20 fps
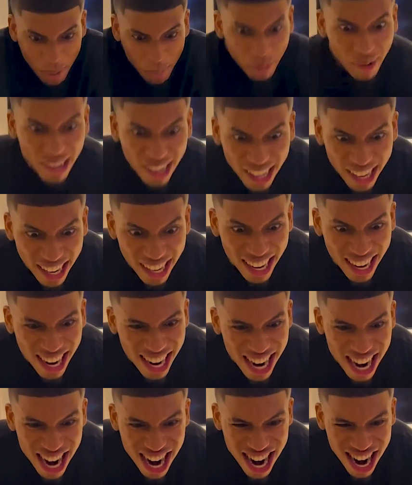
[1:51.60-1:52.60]
We came out the
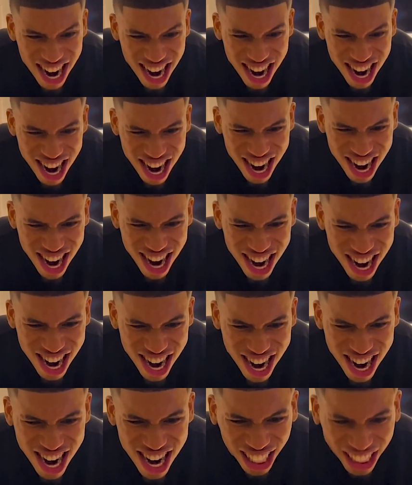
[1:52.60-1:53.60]
room different.
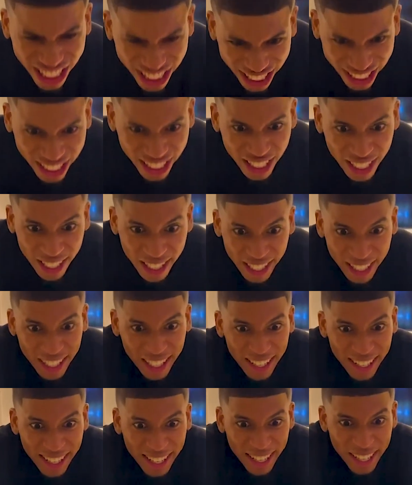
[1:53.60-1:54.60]
Now,
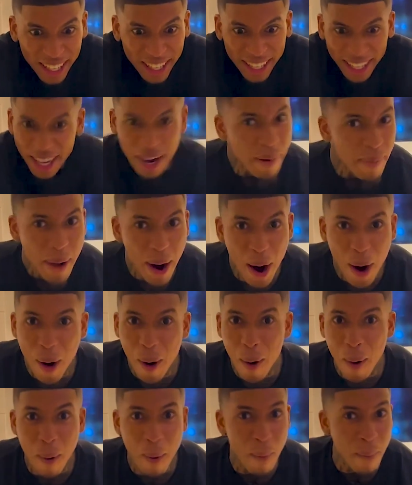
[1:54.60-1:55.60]
I
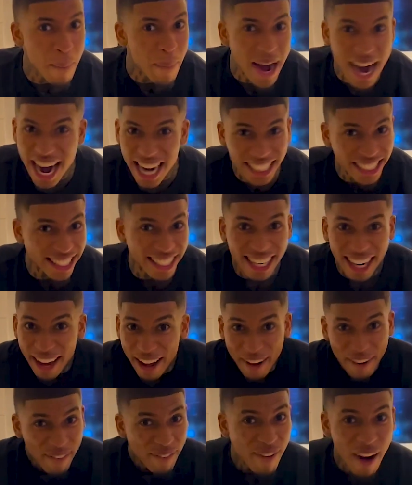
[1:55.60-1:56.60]
don't know, that's a
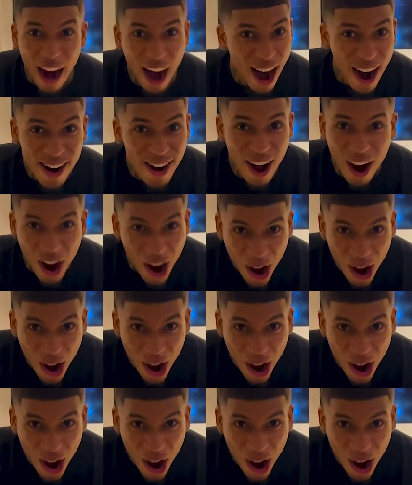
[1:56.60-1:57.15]
long name.